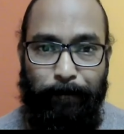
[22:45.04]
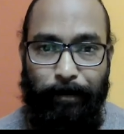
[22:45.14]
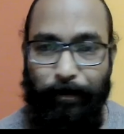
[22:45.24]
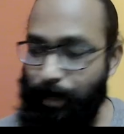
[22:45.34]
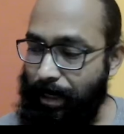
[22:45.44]

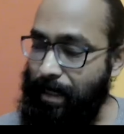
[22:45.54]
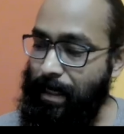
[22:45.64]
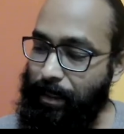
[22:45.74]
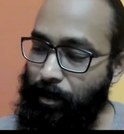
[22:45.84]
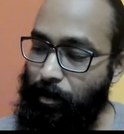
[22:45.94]
Right.
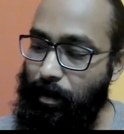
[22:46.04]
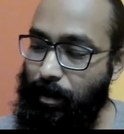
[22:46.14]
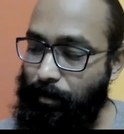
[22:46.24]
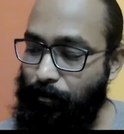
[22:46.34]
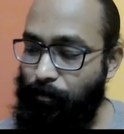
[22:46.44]

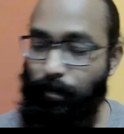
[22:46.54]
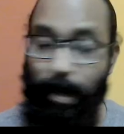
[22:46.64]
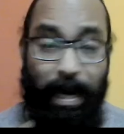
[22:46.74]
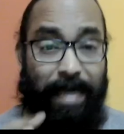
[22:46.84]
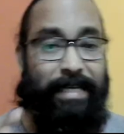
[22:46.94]
Now,
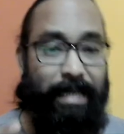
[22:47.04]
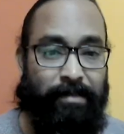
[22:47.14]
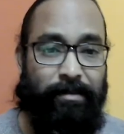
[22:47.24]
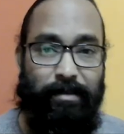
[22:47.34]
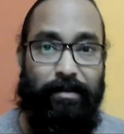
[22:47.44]

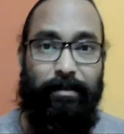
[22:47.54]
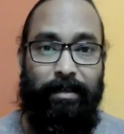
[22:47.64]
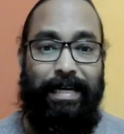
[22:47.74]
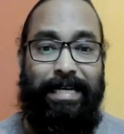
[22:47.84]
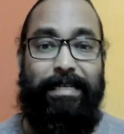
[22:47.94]
ideas,
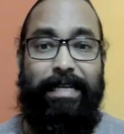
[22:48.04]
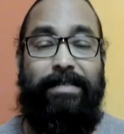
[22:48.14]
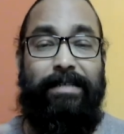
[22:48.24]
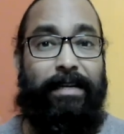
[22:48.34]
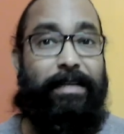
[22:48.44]
the
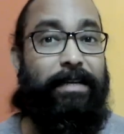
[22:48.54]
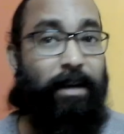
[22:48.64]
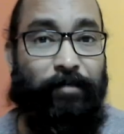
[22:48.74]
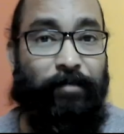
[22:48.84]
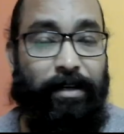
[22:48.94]
intentionally
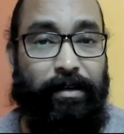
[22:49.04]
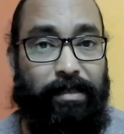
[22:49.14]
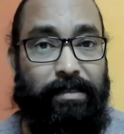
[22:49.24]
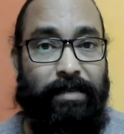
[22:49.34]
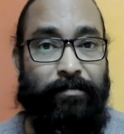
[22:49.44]
crafted
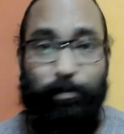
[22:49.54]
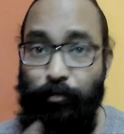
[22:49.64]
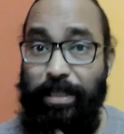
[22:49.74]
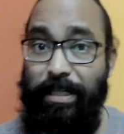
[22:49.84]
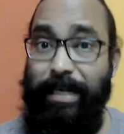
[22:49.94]
concepts,
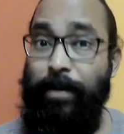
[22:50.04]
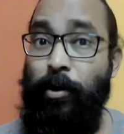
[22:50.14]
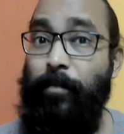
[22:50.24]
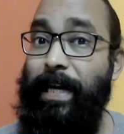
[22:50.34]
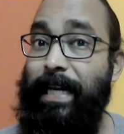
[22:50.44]
which
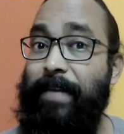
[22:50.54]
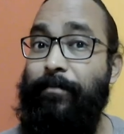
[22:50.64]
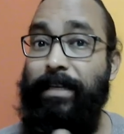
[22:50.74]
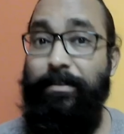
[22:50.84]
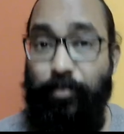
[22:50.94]
cannot be
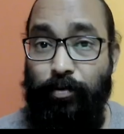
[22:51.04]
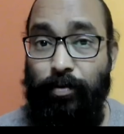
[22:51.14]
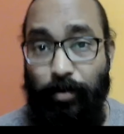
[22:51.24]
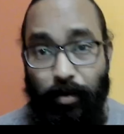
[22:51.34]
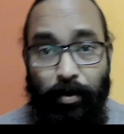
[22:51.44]
claimed as
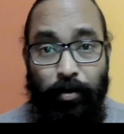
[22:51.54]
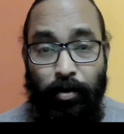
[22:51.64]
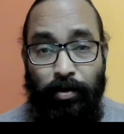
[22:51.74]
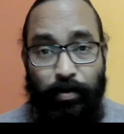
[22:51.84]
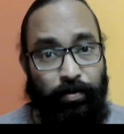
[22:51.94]
truth or
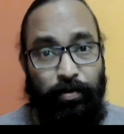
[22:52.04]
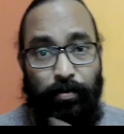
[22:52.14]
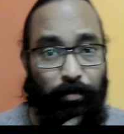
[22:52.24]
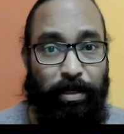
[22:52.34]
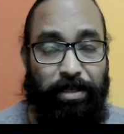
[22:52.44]
non-truth.
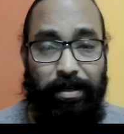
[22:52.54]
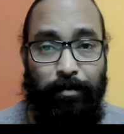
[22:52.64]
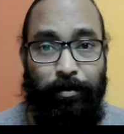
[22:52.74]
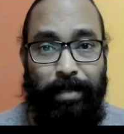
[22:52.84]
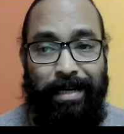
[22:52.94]
We mentioned
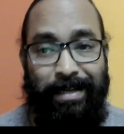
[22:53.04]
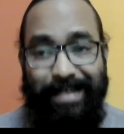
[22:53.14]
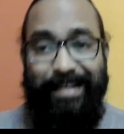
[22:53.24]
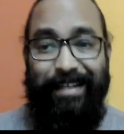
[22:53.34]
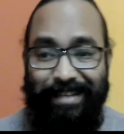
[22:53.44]
about that.
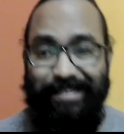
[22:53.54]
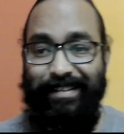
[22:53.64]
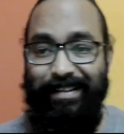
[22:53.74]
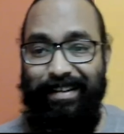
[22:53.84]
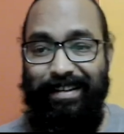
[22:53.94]
Let's
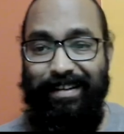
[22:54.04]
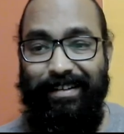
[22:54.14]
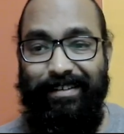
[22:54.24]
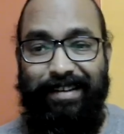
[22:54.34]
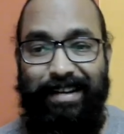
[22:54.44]

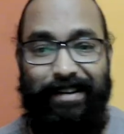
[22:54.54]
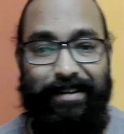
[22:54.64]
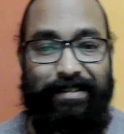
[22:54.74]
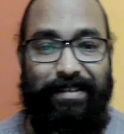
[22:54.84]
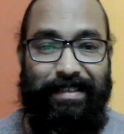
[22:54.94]
try and
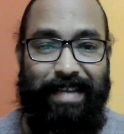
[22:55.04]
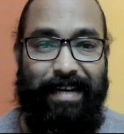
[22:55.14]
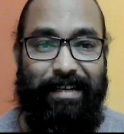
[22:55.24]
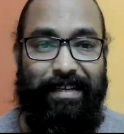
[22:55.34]
understand that.